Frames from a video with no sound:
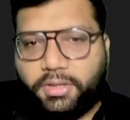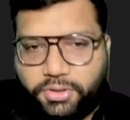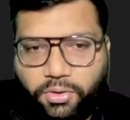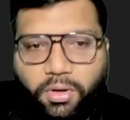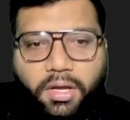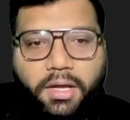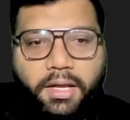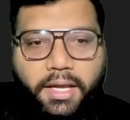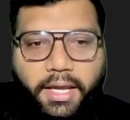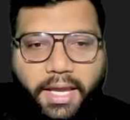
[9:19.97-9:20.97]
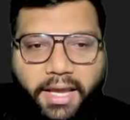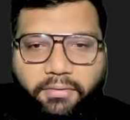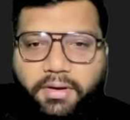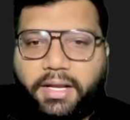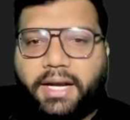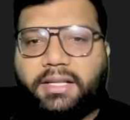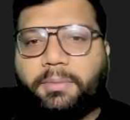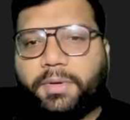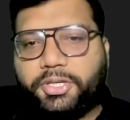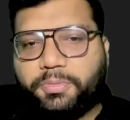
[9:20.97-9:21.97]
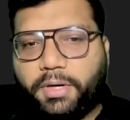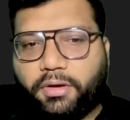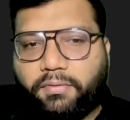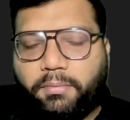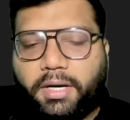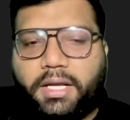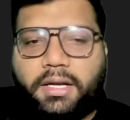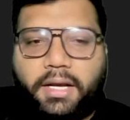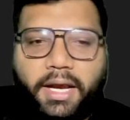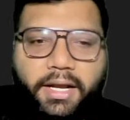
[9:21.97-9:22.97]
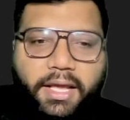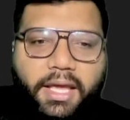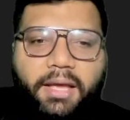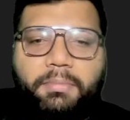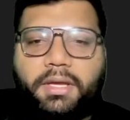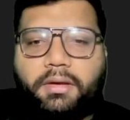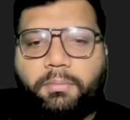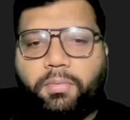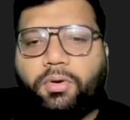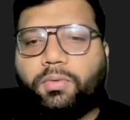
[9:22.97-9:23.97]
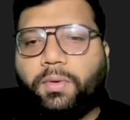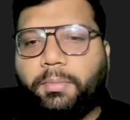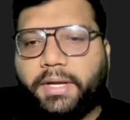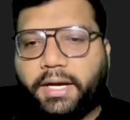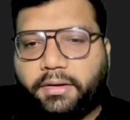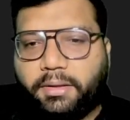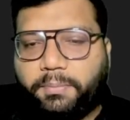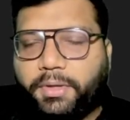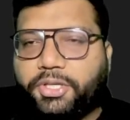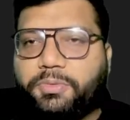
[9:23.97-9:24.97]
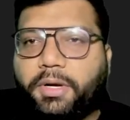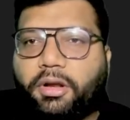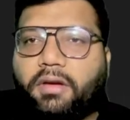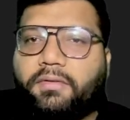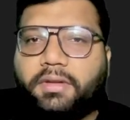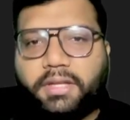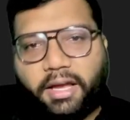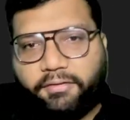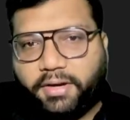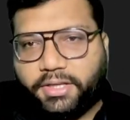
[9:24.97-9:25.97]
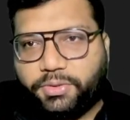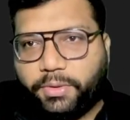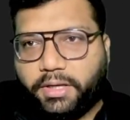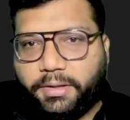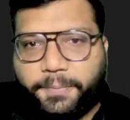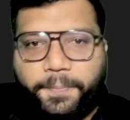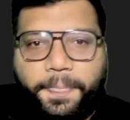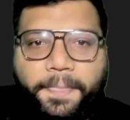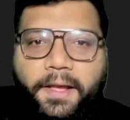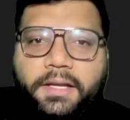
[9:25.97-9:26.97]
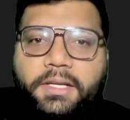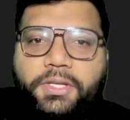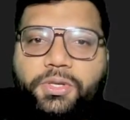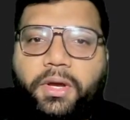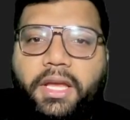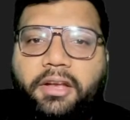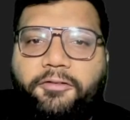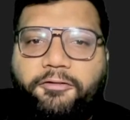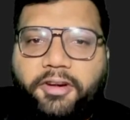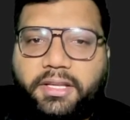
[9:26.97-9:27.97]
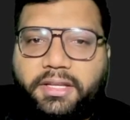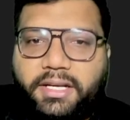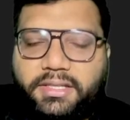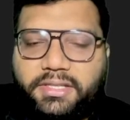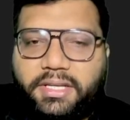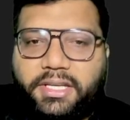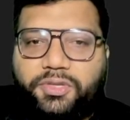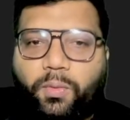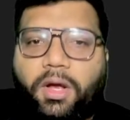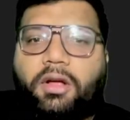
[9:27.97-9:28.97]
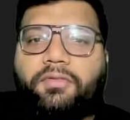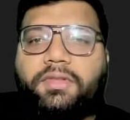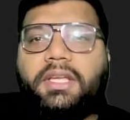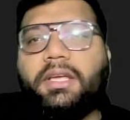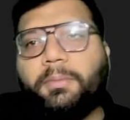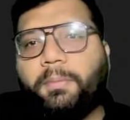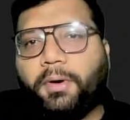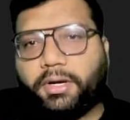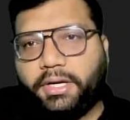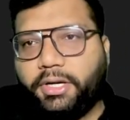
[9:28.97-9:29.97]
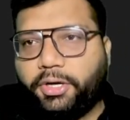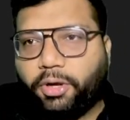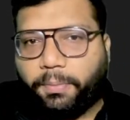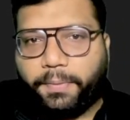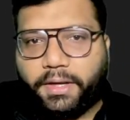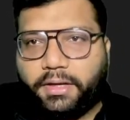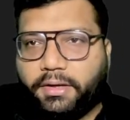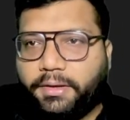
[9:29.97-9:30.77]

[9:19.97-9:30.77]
So, A will get the punishment of murder and AB both will be get the punishment of theft as well. So, in furtherance is one of the important topic.